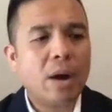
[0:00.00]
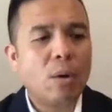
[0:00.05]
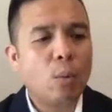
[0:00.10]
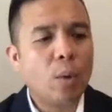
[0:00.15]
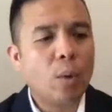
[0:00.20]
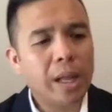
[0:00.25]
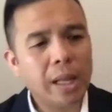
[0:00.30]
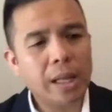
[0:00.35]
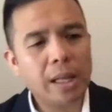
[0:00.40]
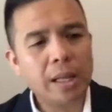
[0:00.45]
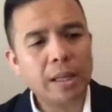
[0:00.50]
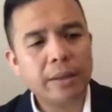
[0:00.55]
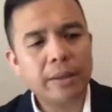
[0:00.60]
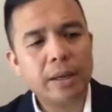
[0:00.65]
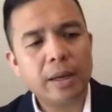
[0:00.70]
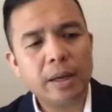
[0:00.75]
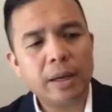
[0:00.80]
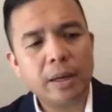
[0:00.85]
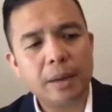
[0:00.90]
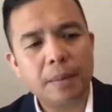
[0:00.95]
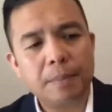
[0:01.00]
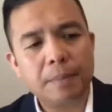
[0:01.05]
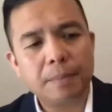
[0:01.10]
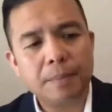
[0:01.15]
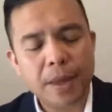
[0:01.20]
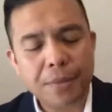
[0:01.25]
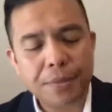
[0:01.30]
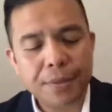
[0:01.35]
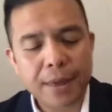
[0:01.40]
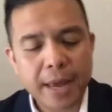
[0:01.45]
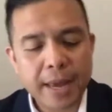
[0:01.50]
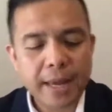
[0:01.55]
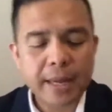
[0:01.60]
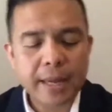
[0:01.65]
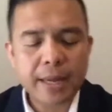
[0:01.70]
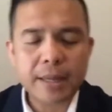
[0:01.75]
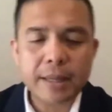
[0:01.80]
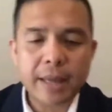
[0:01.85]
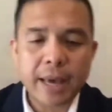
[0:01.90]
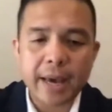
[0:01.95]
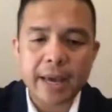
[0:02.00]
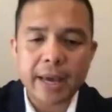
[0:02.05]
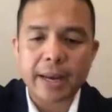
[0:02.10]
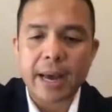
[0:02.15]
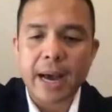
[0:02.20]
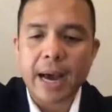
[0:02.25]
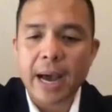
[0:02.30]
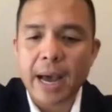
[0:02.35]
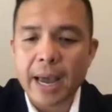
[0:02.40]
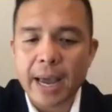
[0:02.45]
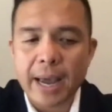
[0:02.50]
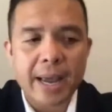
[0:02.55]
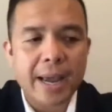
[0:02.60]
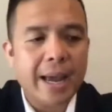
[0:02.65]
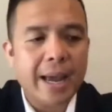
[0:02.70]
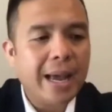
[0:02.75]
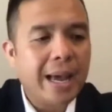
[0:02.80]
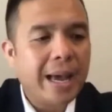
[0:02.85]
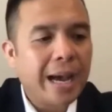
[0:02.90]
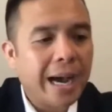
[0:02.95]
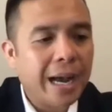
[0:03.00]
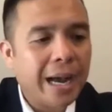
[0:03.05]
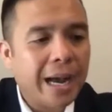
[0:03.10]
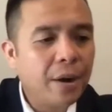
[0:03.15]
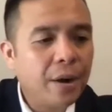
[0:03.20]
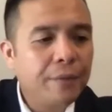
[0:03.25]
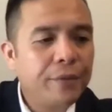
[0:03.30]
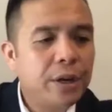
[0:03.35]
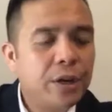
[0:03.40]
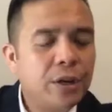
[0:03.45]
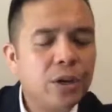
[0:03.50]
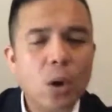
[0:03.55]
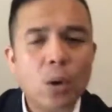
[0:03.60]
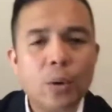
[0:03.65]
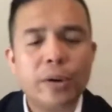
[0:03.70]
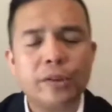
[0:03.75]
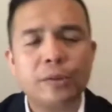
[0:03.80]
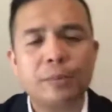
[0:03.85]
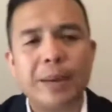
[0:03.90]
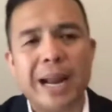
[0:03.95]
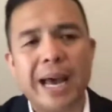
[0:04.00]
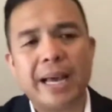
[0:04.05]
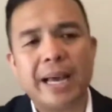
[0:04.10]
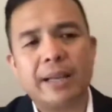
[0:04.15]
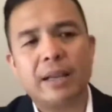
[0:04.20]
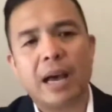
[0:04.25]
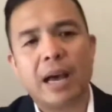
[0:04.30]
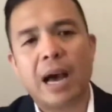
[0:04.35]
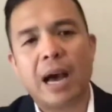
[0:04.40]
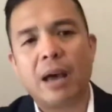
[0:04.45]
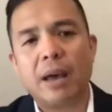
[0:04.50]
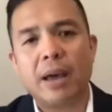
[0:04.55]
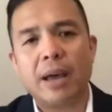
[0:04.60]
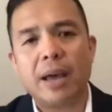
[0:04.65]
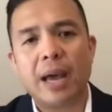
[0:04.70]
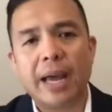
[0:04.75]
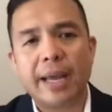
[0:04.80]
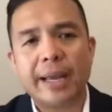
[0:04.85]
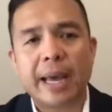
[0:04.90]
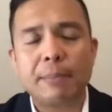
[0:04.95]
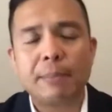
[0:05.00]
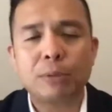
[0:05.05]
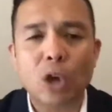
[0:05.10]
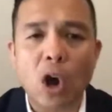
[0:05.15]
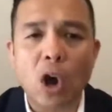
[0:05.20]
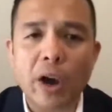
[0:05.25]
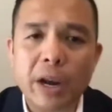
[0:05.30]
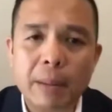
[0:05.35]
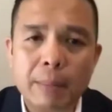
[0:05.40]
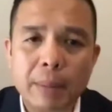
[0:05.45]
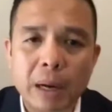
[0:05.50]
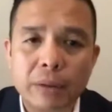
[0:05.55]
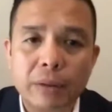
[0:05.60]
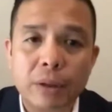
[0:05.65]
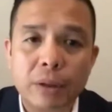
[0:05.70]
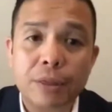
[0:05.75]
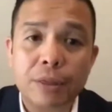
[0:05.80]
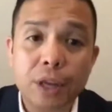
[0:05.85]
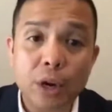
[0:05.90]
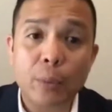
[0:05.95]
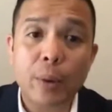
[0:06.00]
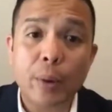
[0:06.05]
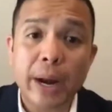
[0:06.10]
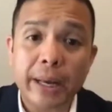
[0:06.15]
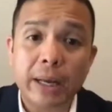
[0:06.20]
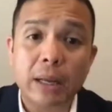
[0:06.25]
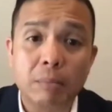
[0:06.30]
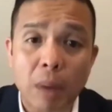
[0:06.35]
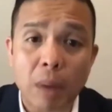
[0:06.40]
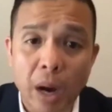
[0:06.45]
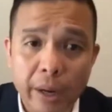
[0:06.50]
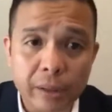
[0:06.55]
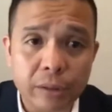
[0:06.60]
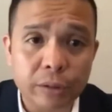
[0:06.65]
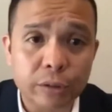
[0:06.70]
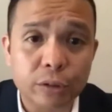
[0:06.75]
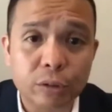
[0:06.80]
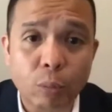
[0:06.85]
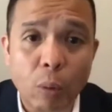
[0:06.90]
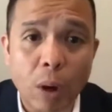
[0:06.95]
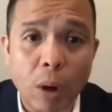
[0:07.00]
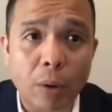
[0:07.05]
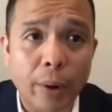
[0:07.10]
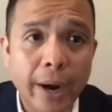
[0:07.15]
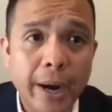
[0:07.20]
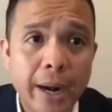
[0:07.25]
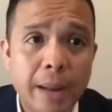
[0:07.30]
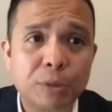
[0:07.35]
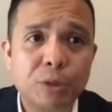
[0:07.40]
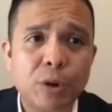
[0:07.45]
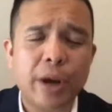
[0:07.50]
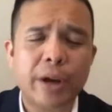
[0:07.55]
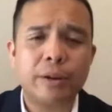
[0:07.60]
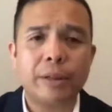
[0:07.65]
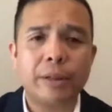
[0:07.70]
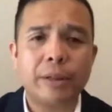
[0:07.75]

well, the thing that I don't know if you noticed, but I kept talking about the theoretical models as well, right? I'm trying to